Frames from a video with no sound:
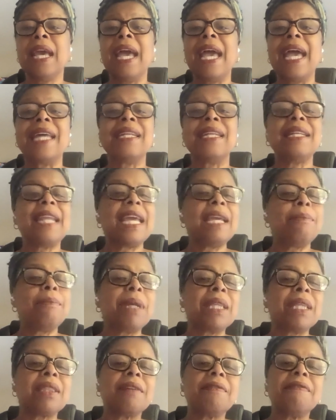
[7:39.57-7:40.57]
and
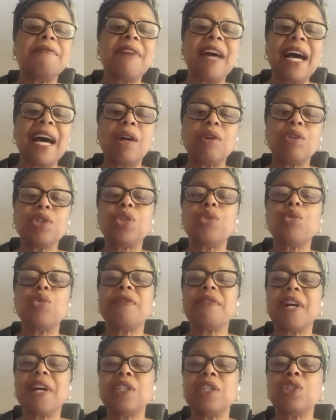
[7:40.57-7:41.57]
naming the value
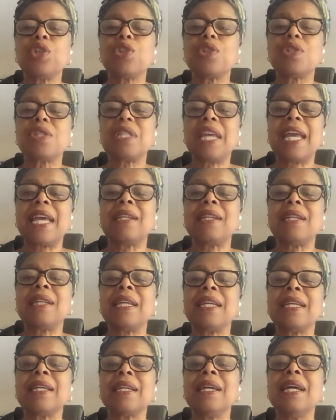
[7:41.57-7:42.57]
of
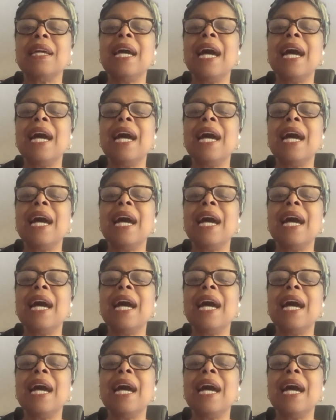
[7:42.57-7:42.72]
understanding